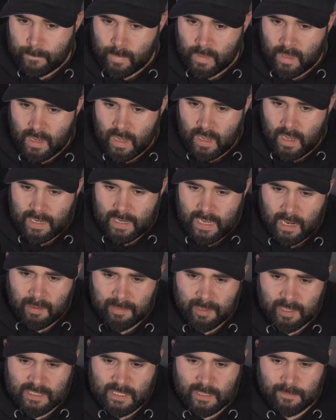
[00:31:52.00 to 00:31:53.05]
Callum
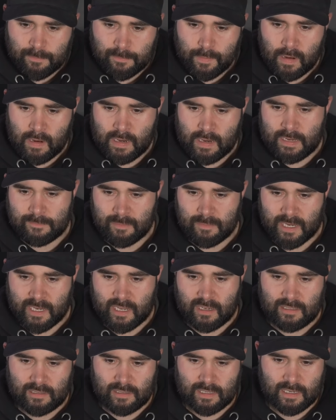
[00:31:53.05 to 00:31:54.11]
95, my
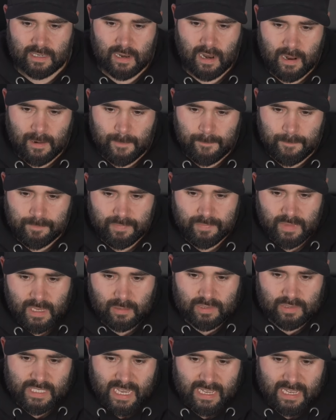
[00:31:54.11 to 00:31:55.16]

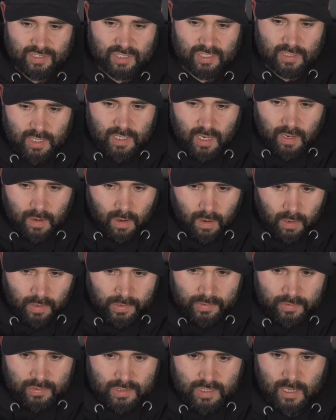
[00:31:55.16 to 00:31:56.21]
county hasn't
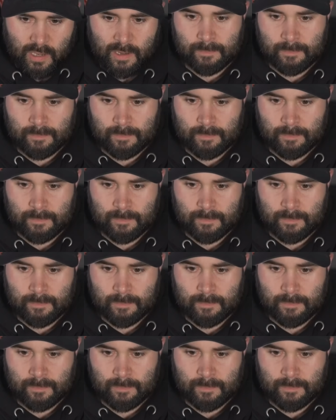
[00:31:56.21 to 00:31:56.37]
closed.